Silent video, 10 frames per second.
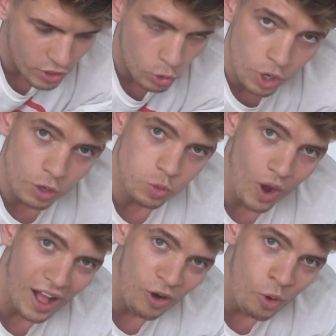it all goes
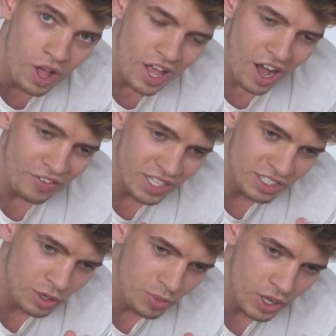well, I think there's
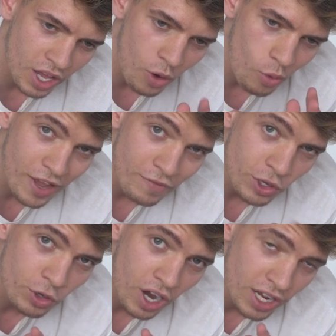gonna be a way
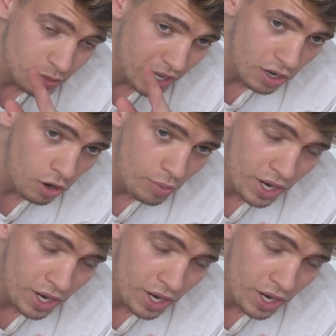for you guys to make a lot of